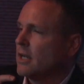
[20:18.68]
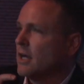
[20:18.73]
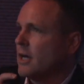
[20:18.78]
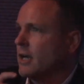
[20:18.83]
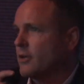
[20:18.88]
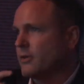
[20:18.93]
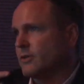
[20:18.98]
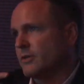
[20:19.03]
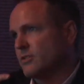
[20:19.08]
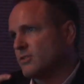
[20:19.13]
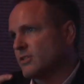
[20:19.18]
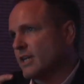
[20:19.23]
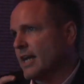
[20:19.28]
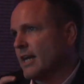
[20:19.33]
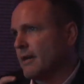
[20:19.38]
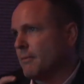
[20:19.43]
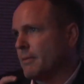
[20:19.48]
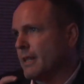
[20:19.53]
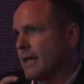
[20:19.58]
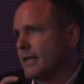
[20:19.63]
are you going to scale
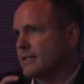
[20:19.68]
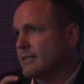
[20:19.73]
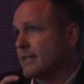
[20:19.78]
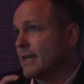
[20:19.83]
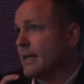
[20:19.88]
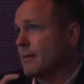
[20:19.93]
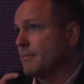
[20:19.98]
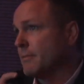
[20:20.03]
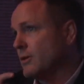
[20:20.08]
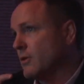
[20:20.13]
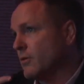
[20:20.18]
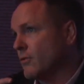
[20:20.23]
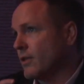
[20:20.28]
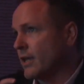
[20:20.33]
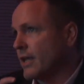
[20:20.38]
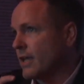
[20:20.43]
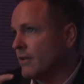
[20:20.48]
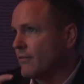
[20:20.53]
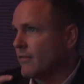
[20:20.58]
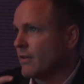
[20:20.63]
up that team? Are you
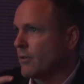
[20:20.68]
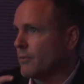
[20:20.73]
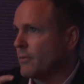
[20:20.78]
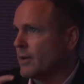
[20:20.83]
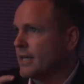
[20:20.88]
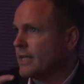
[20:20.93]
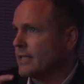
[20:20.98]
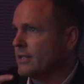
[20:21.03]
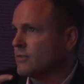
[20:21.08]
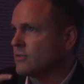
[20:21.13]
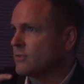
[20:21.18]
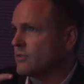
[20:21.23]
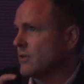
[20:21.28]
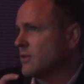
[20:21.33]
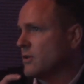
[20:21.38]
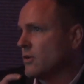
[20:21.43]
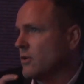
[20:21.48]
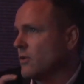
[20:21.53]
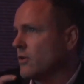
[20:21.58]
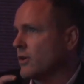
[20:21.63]
thinking of other ways? Are
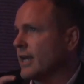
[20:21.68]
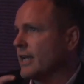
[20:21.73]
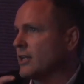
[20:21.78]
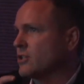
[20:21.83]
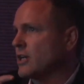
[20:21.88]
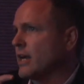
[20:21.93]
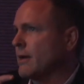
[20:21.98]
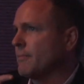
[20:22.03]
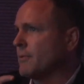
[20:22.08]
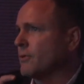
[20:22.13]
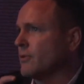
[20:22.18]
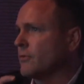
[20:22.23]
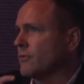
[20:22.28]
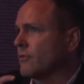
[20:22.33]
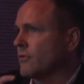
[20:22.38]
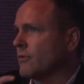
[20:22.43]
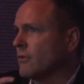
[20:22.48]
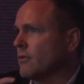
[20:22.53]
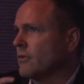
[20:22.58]
you looking at chatbots?